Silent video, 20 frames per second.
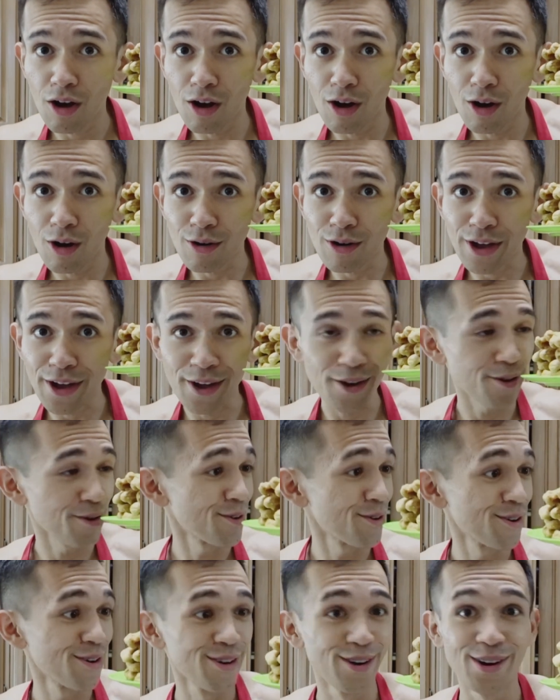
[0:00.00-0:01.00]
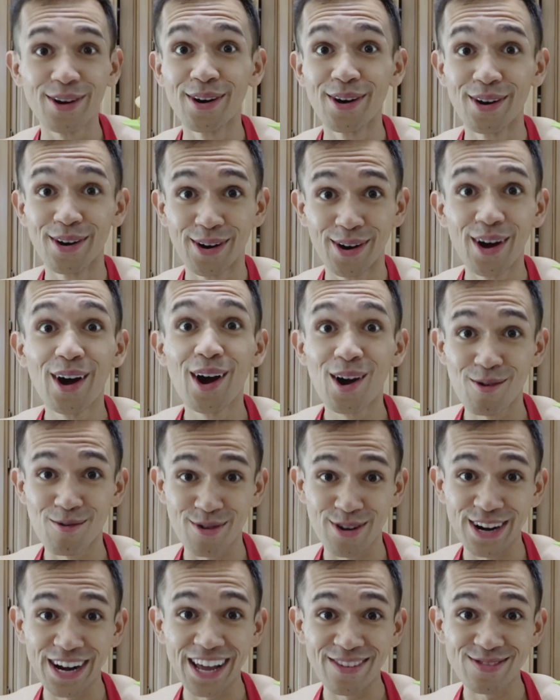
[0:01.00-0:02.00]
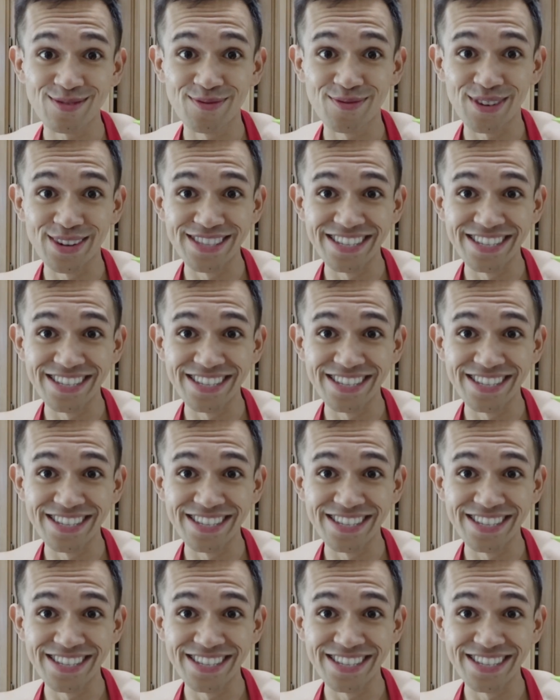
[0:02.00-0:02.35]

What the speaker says: Okay, we're gonna have some fun